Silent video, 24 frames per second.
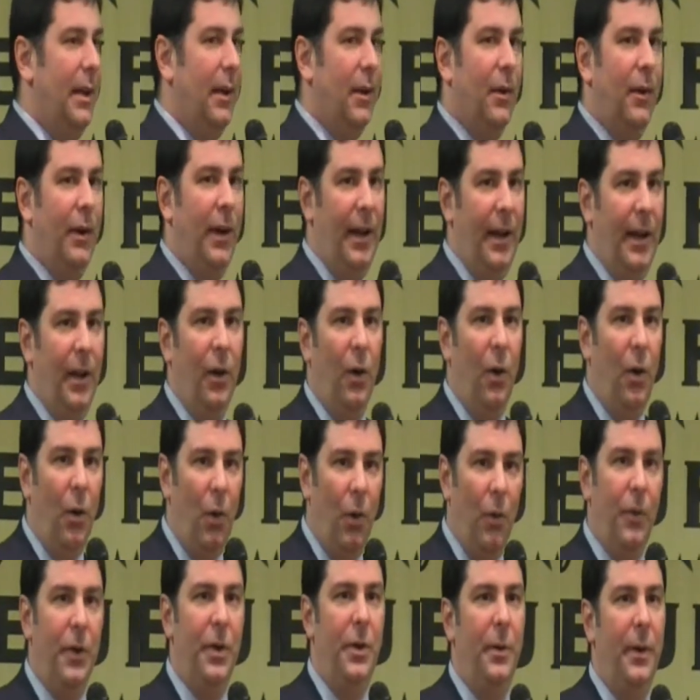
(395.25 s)
in creating a
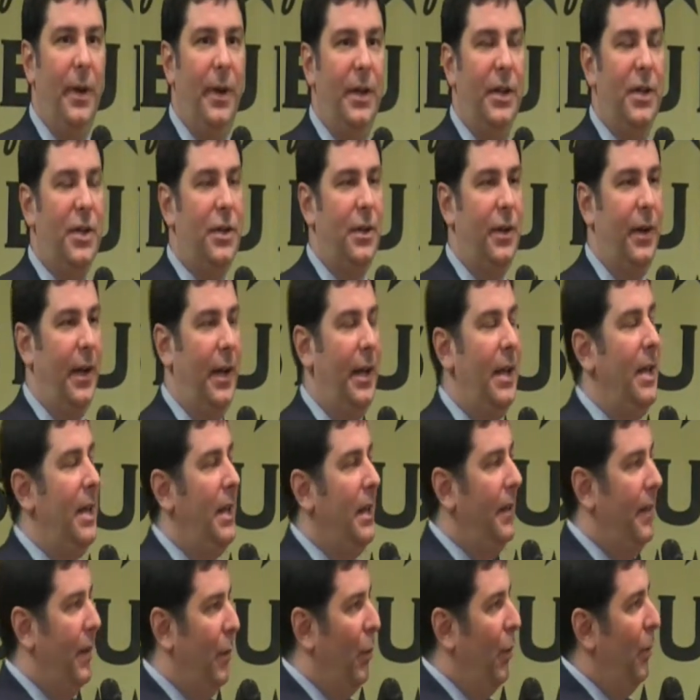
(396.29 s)
whole new industry
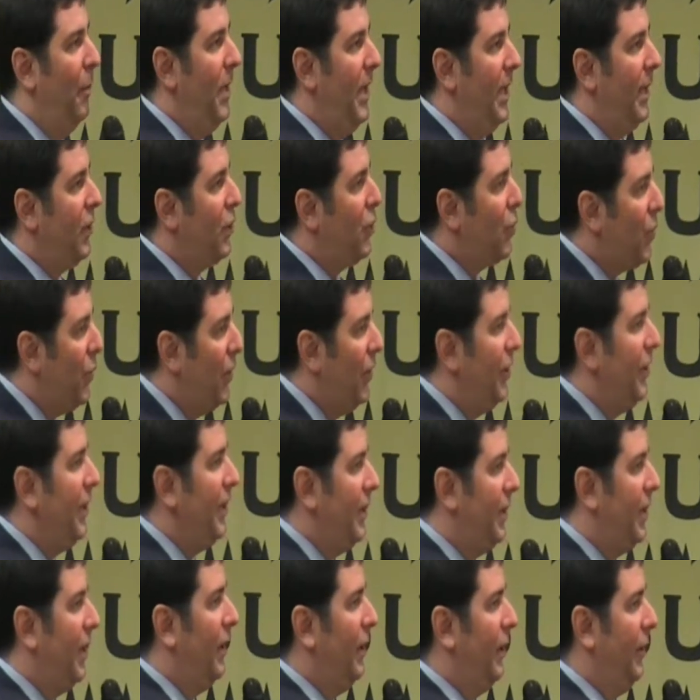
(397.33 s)
that will be $1 trillion